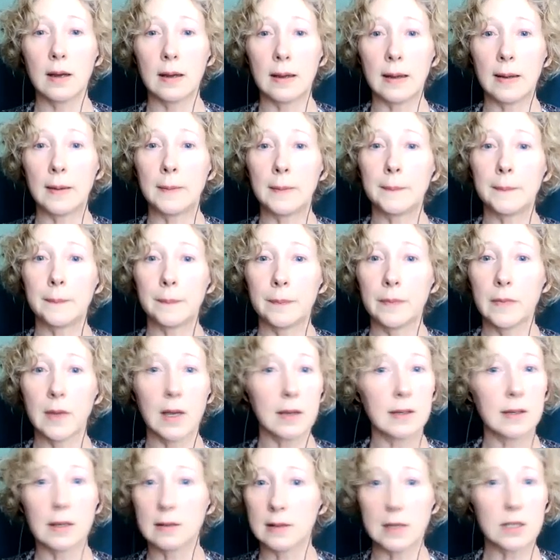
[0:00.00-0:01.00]
um,
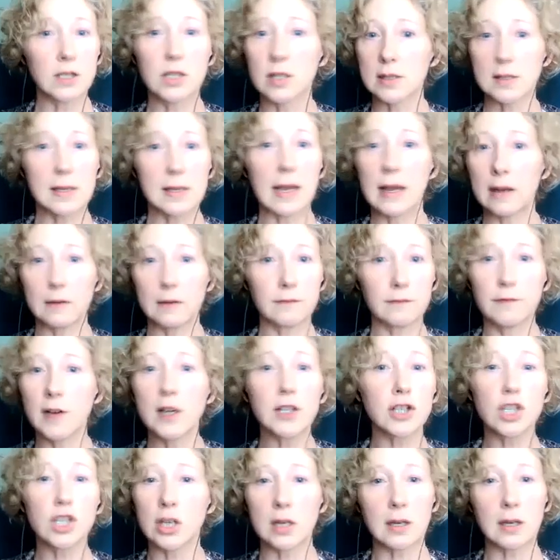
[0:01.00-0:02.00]
and that they just can't
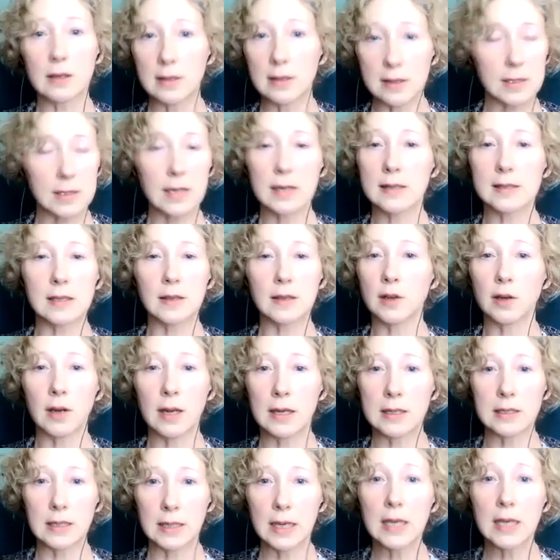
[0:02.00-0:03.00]
function and it's because of their
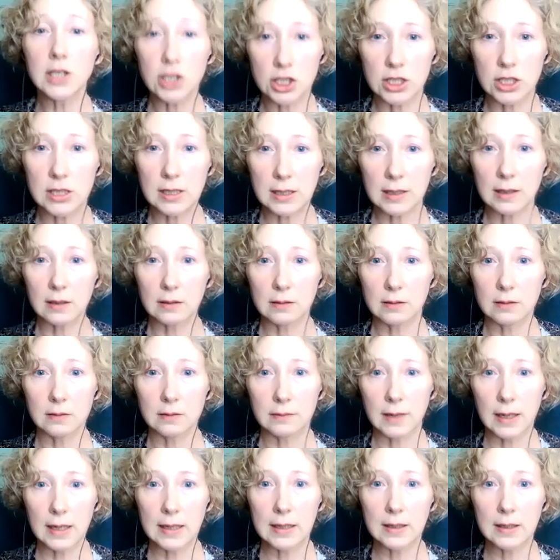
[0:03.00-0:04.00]
ADHD,
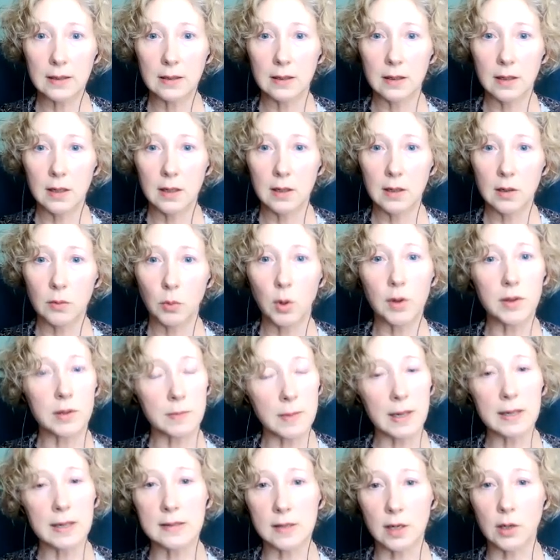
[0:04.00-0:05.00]
right? Well, the
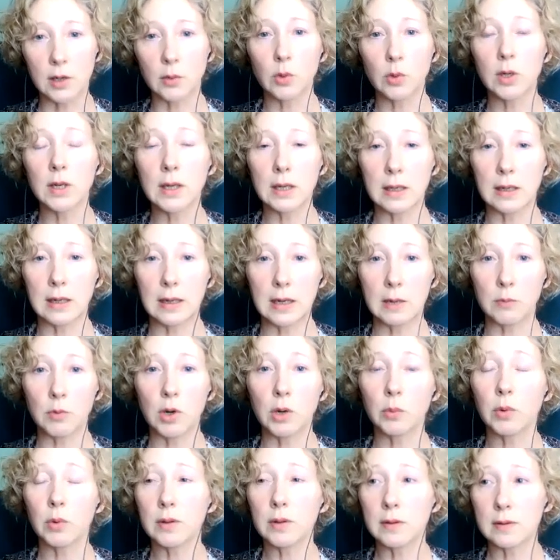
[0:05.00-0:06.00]
meds aren't working
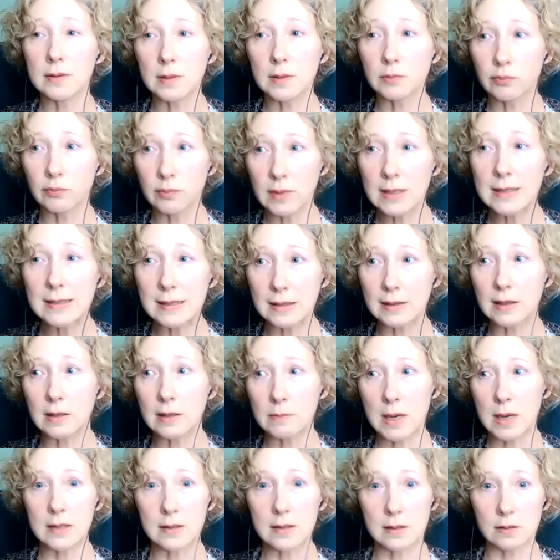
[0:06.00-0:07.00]
anymore. Well, there's a reason the
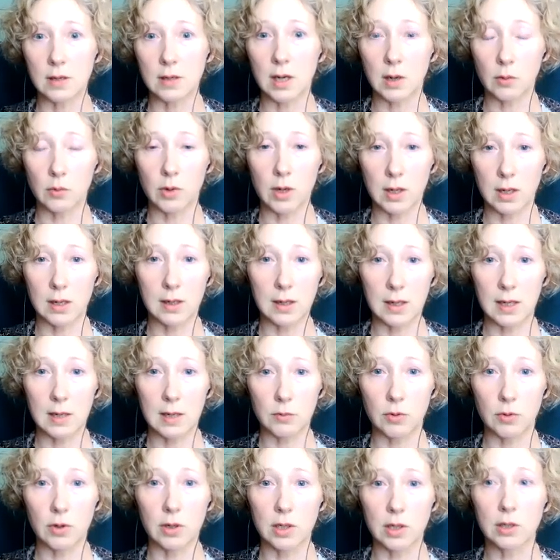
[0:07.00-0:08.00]
meds are not working
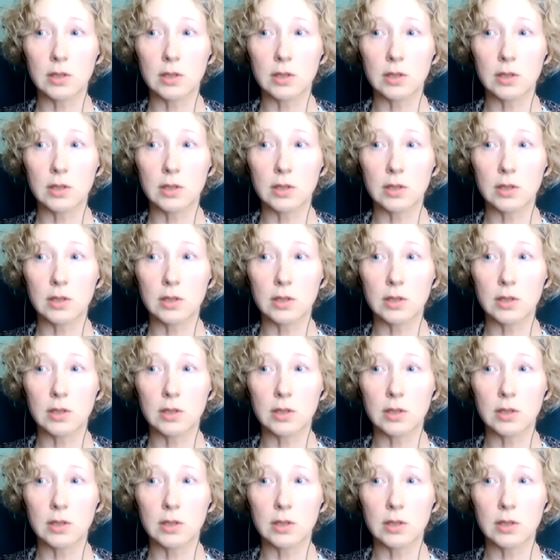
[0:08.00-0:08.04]
anymore.